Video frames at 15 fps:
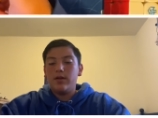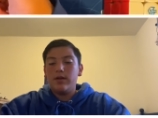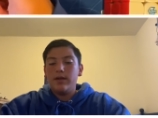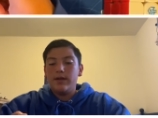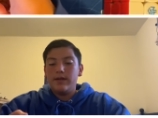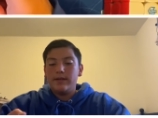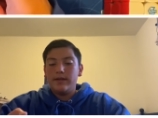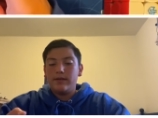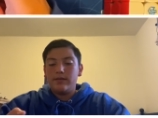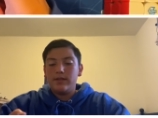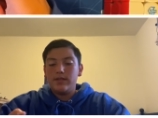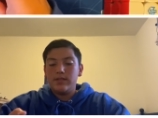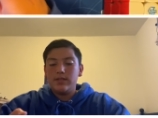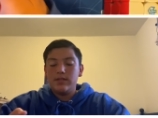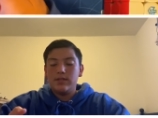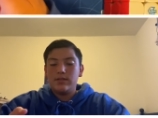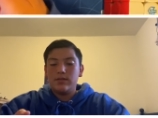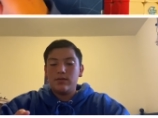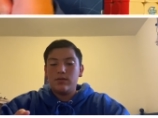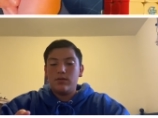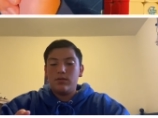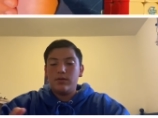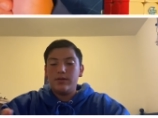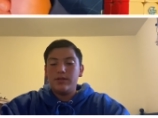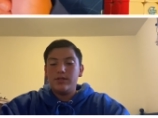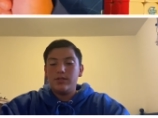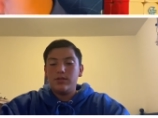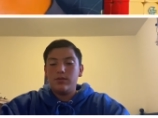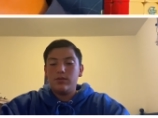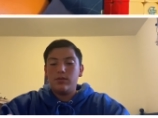Now this is orange,
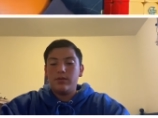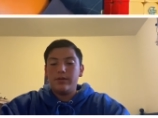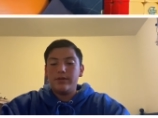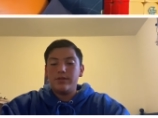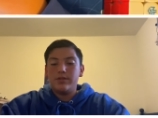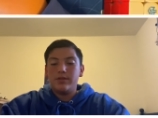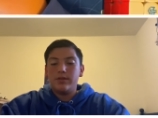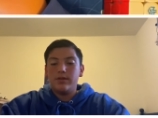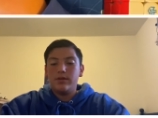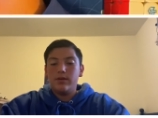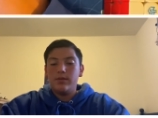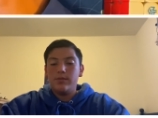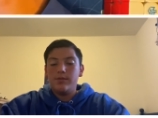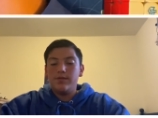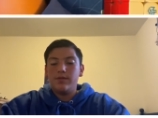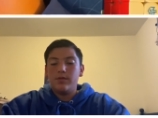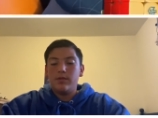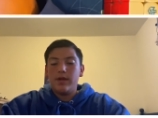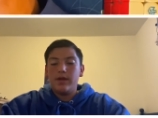orange, move it away,